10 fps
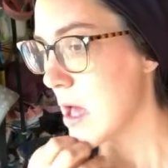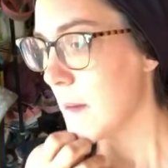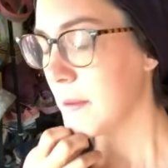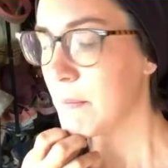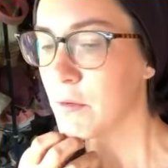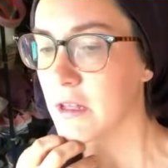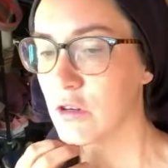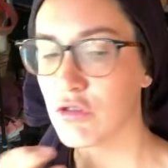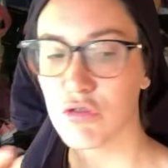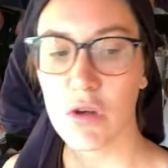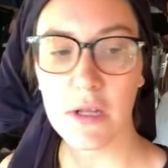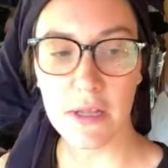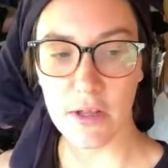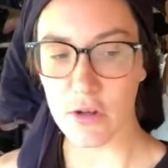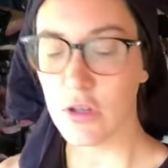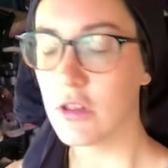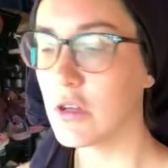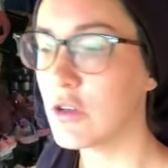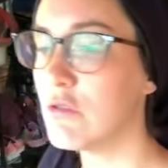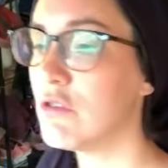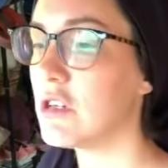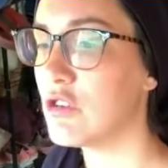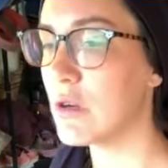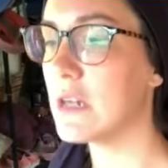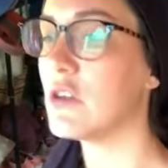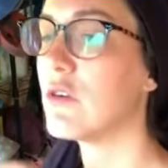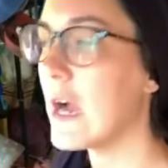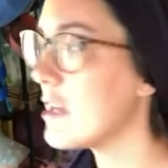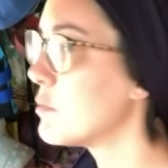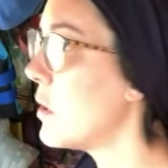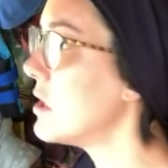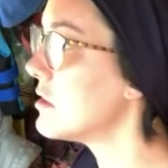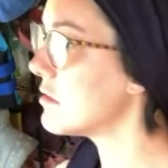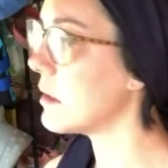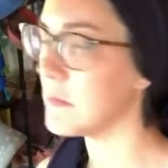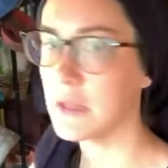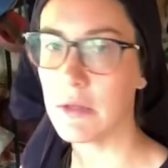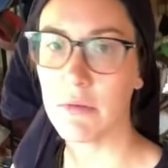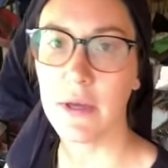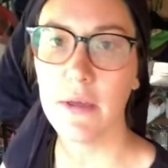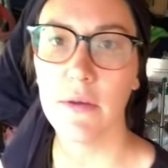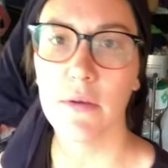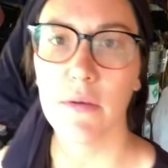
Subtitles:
people that are struggling, they're usually trying to grasp onto something, right?